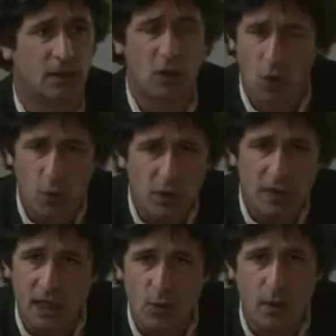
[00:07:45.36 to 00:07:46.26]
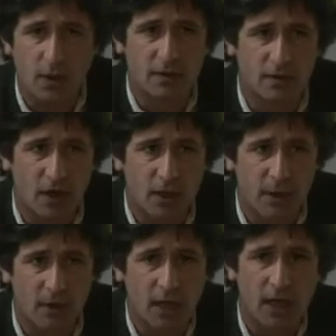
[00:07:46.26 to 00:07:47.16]
The only thing we're concerned
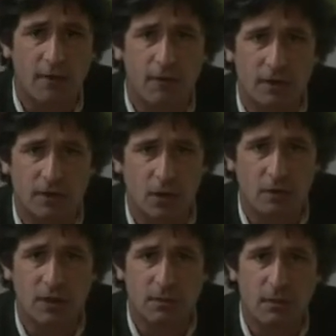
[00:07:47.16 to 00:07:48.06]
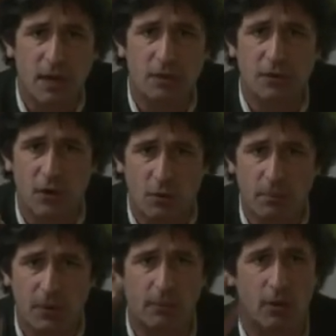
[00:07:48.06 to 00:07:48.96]
about if it's going to make you throw
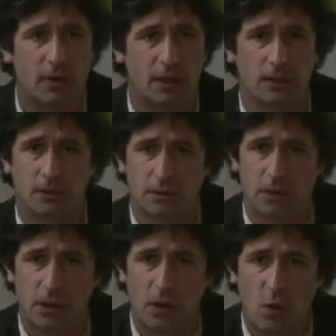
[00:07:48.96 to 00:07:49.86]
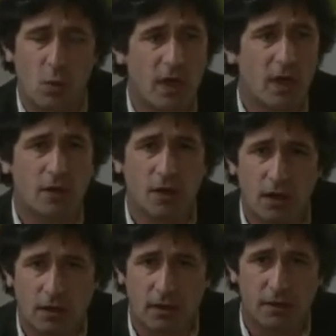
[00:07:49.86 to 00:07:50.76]
up in the morning. We are
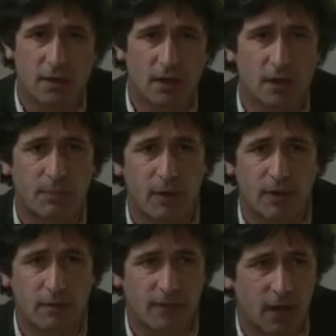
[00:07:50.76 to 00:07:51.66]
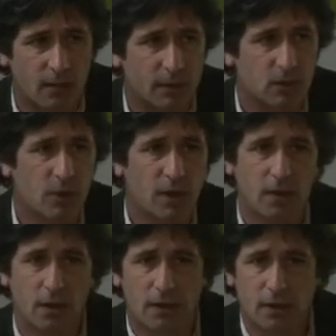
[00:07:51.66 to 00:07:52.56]
not concerned about the environment. We are
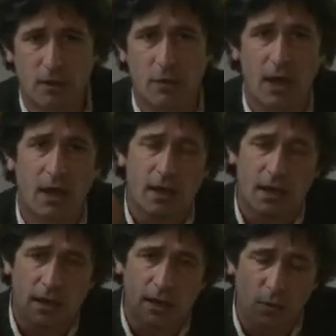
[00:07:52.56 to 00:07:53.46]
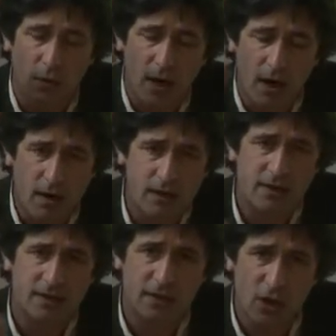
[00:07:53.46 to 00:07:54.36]
not, now we are
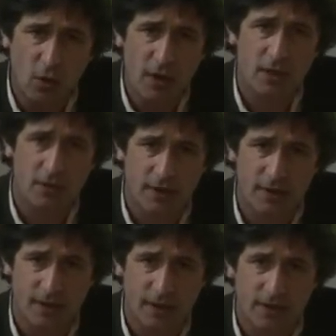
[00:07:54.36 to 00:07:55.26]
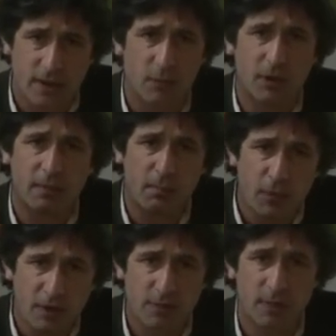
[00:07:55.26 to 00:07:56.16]
slowly addressing this, but it
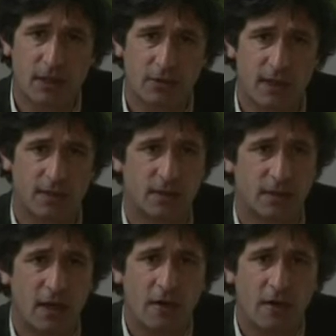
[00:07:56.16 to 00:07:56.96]
must be addressed.